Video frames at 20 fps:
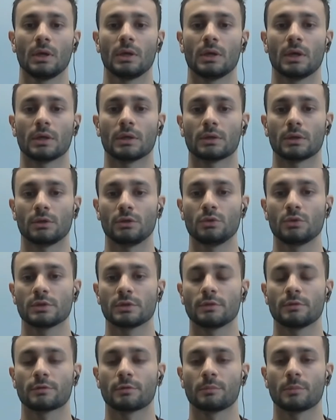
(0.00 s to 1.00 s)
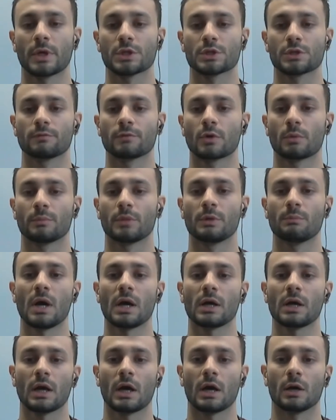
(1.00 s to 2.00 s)
And using information from
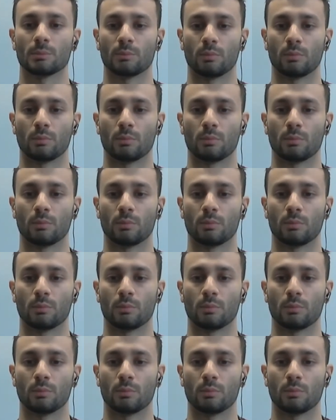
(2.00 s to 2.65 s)
debug output